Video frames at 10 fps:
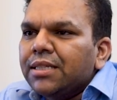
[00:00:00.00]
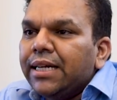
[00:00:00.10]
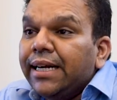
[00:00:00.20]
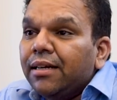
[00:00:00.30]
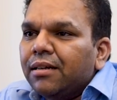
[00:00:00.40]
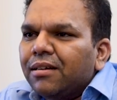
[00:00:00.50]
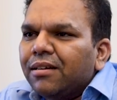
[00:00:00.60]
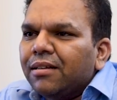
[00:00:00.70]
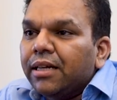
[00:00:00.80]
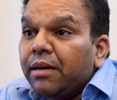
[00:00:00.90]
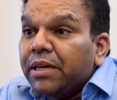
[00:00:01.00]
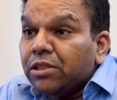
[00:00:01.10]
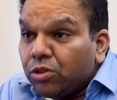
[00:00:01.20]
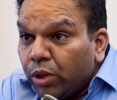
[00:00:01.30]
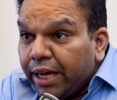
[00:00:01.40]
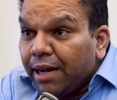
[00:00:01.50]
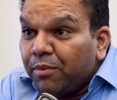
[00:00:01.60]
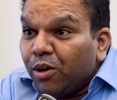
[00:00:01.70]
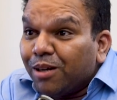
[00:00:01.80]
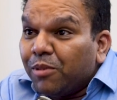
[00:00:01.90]
He's an Indian. They didn't mention. Today I'm
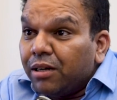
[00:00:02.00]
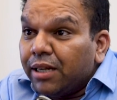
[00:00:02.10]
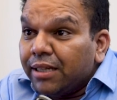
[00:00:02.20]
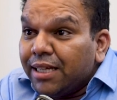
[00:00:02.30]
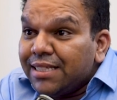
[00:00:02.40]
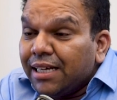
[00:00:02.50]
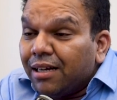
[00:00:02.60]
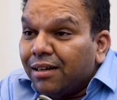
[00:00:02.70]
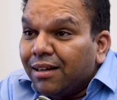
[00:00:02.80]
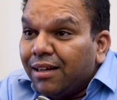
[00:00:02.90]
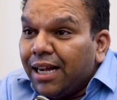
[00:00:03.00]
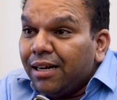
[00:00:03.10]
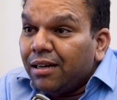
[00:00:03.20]
talking about this year, right?